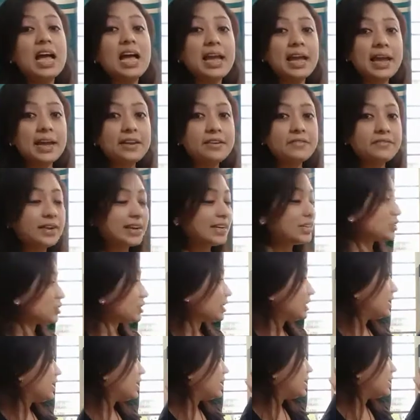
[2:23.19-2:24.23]
in which
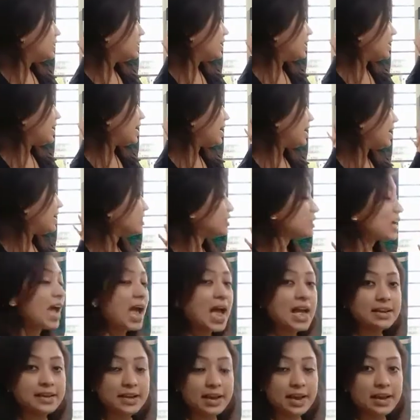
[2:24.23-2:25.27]
the each
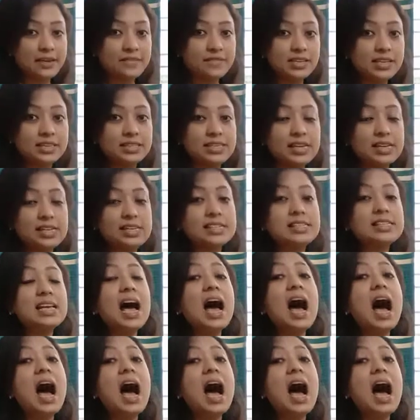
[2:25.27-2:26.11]
and every cells